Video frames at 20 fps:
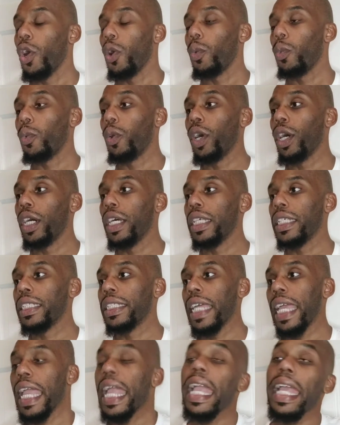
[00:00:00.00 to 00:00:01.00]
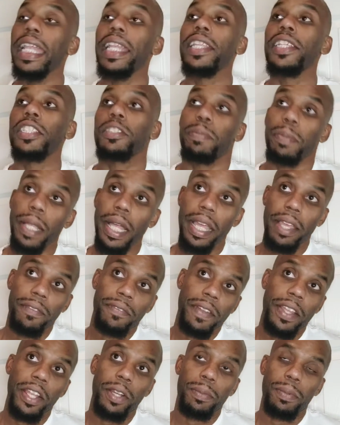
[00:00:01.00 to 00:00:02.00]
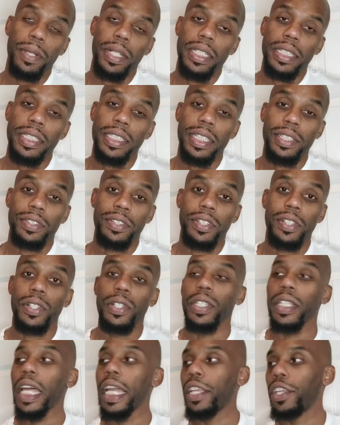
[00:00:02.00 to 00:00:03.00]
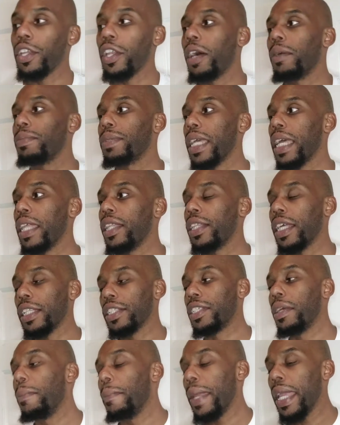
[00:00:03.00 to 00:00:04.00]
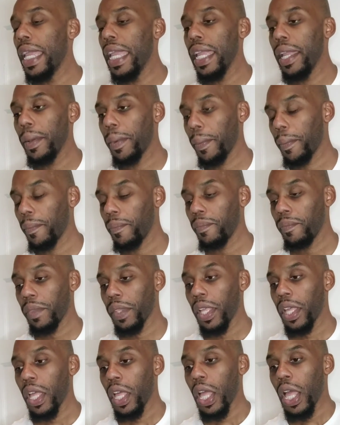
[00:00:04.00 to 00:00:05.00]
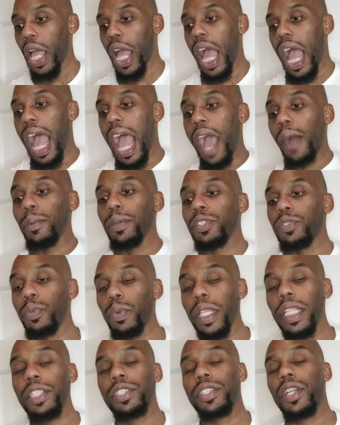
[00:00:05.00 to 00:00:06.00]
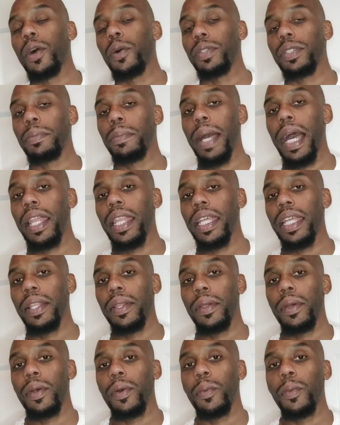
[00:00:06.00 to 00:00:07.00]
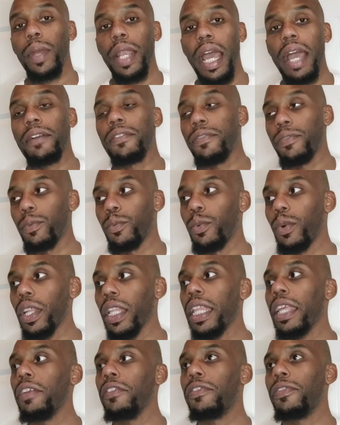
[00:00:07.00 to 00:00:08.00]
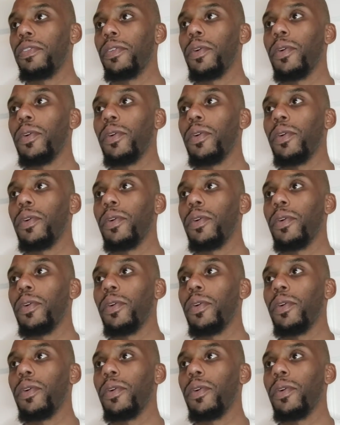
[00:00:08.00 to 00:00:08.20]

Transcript: was the in-display fingerprint sensor. Like, you know what I'm saying? Like, to me, I was really stoked about it when I really